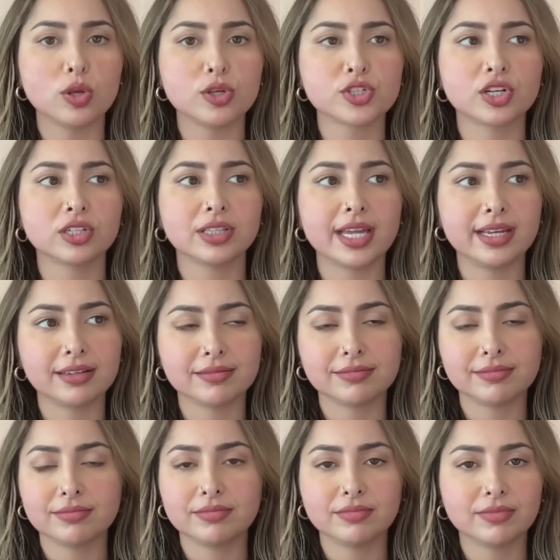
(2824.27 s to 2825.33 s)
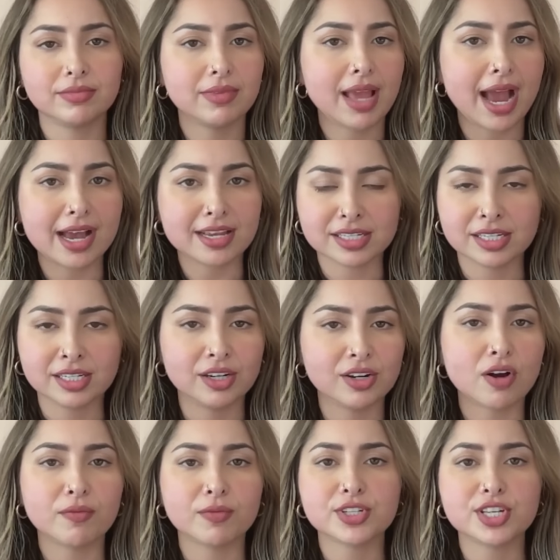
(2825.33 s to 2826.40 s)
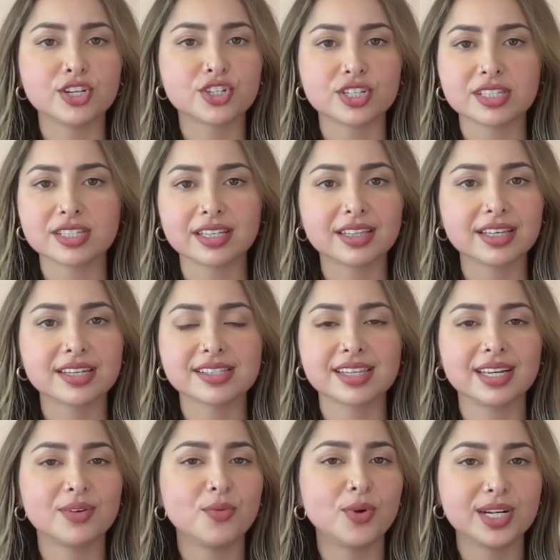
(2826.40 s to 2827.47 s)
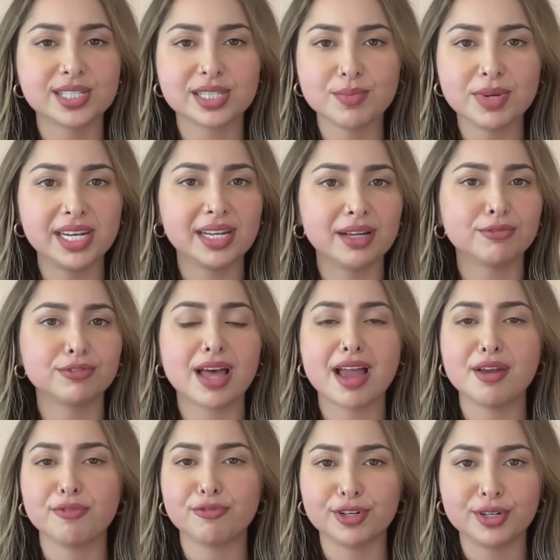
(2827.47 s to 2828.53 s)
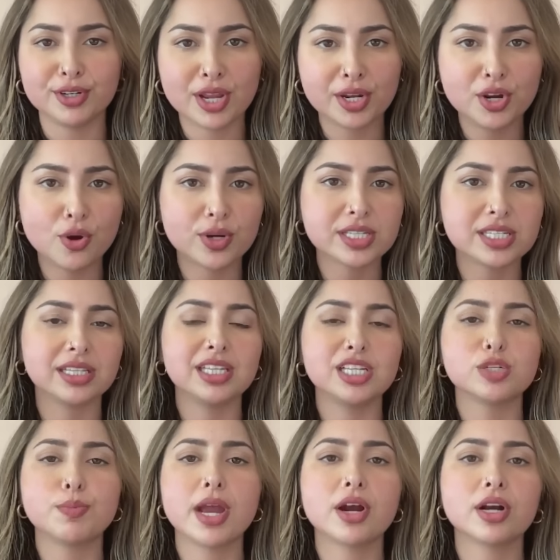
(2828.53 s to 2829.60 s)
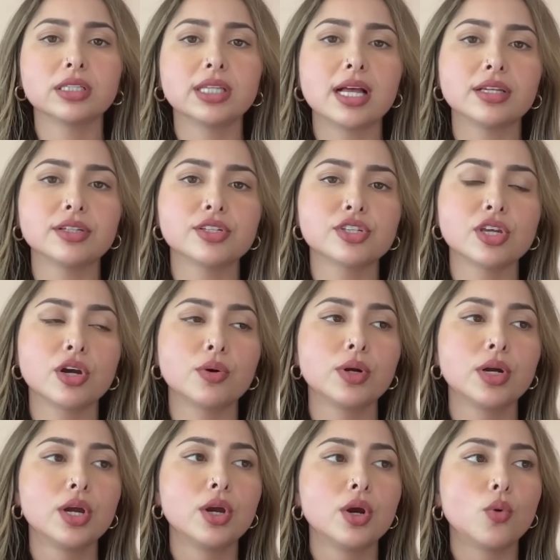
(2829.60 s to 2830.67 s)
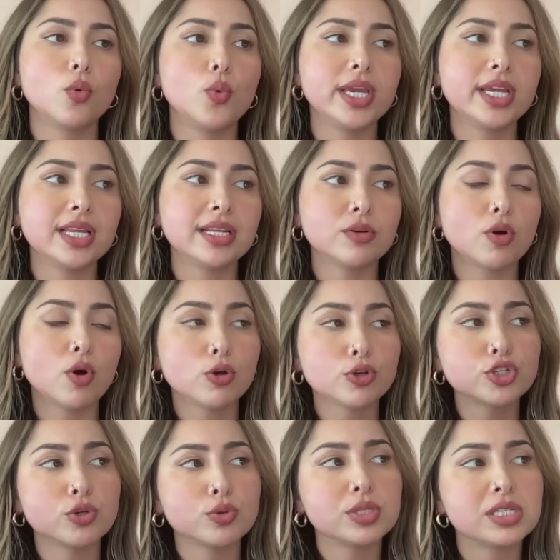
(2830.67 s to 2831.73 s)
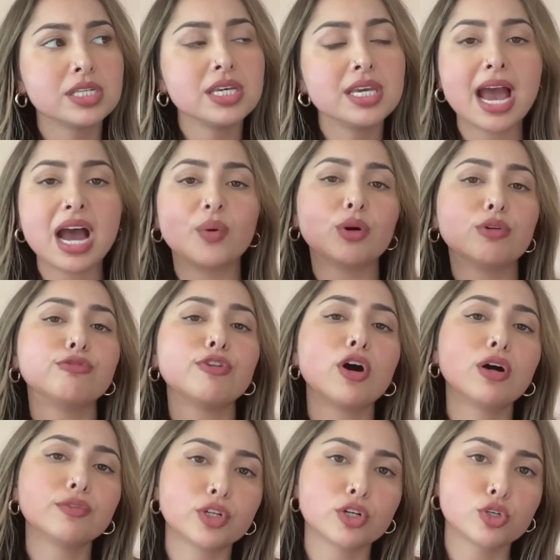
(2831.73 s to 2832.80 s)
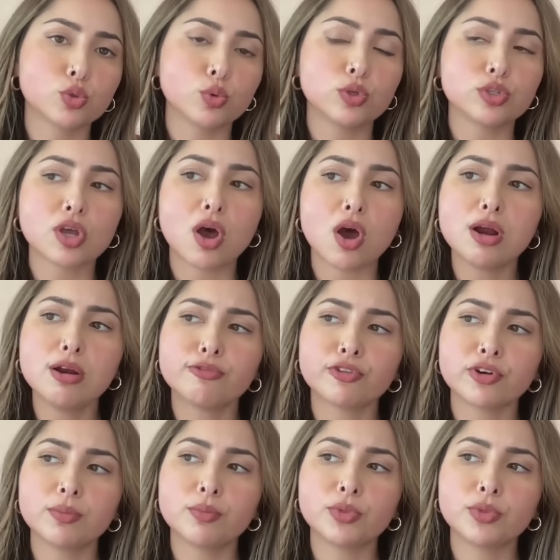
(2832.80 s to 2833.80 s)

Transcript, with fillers: are like asking conversations like this, like what is the meaning of life and, and yeah. noticing these parallels. So we can also see how evolved our souls are from the